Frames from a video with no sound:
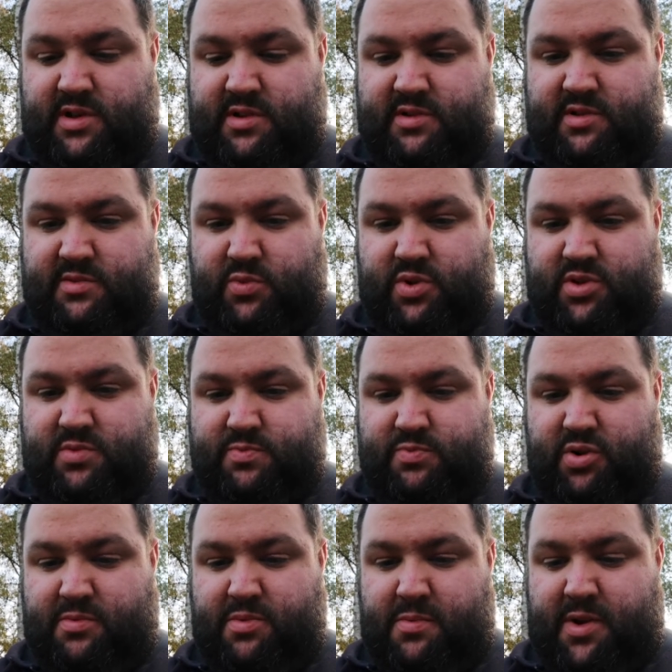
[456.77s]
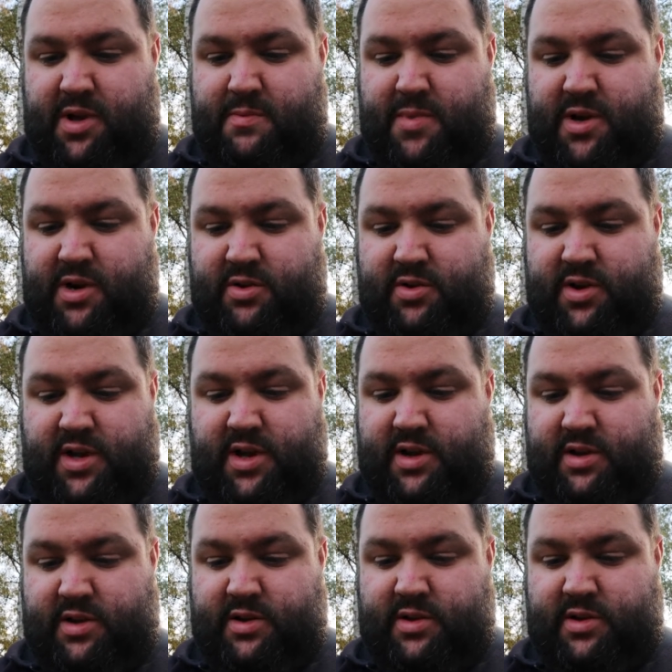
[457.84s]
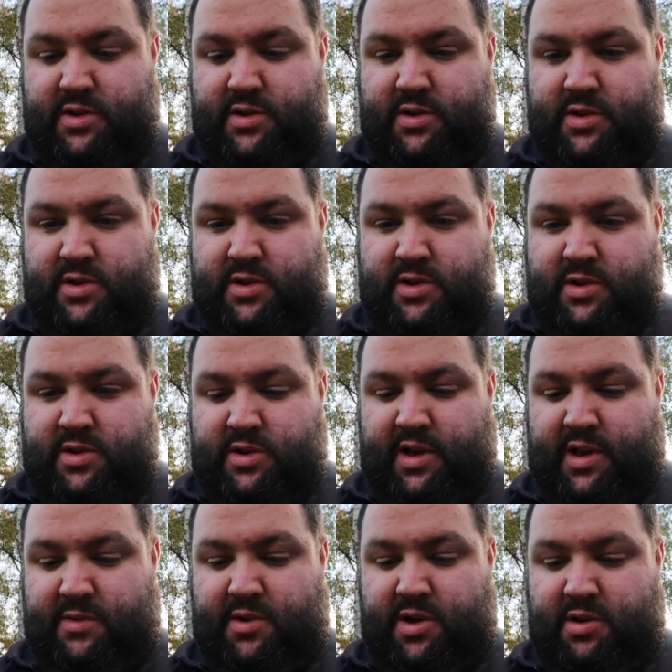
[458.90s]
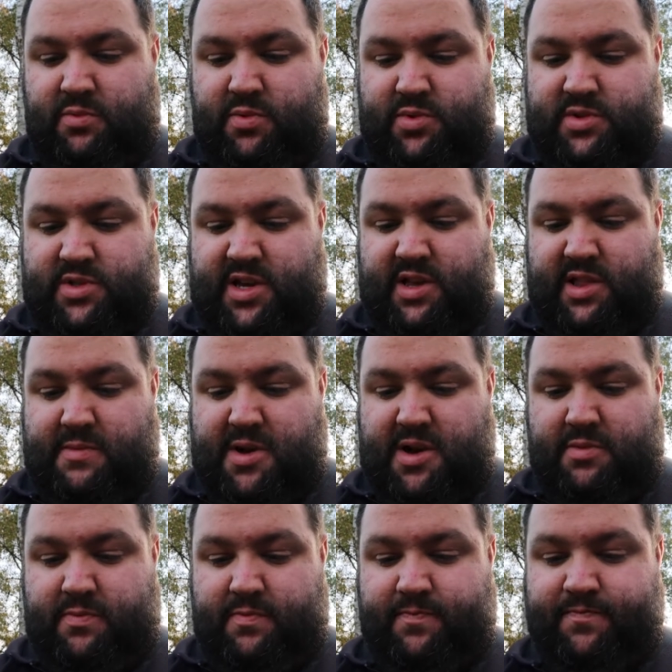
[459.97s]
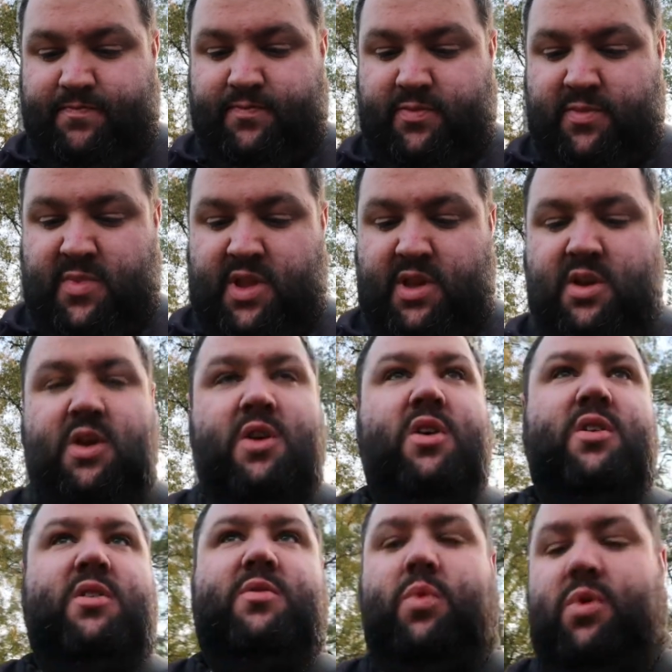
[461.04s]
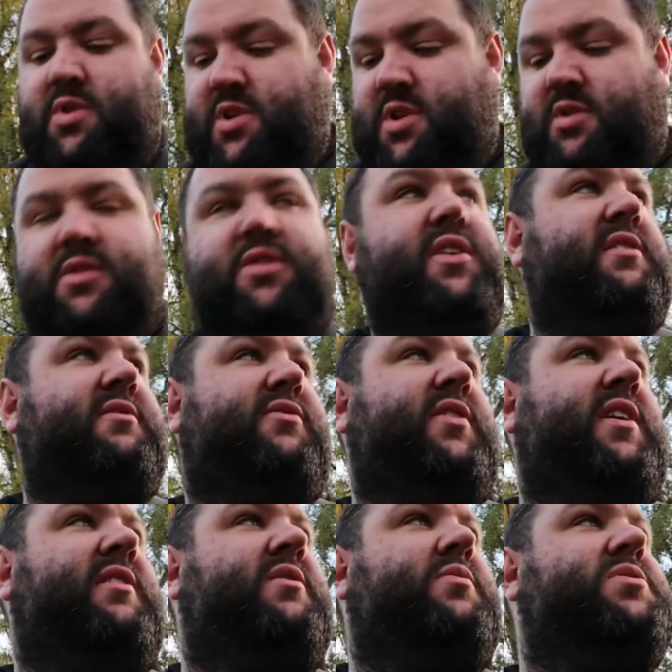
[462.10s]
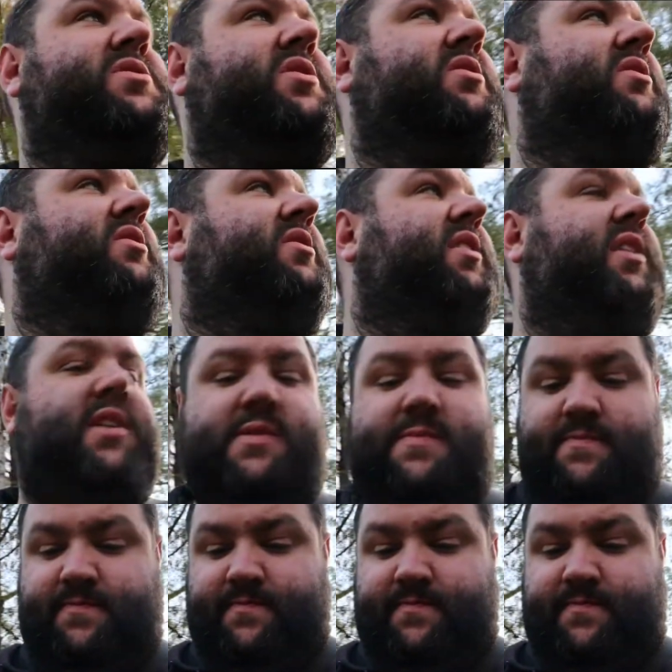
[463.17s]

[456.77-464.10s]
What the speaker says: That was probably a bad idea. Yeah, no, take them out. Why did I think fairy was a good idea?